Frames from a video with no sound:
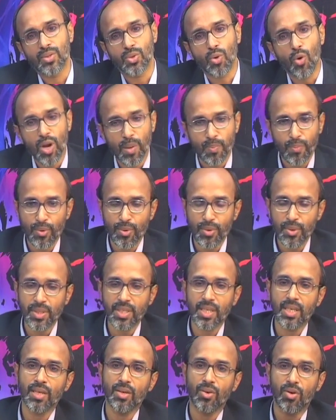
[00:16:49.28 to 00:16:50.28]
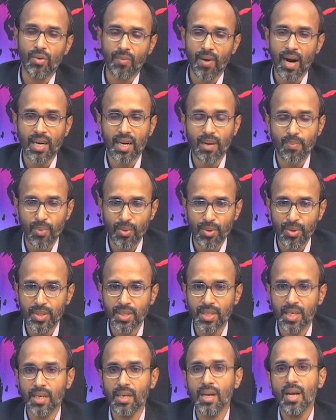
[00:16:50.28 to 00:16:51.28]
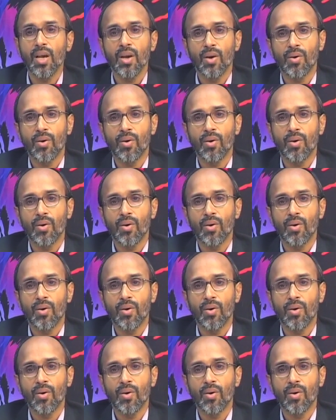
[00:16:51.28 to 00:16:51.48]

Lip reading: soil pollution or water pollution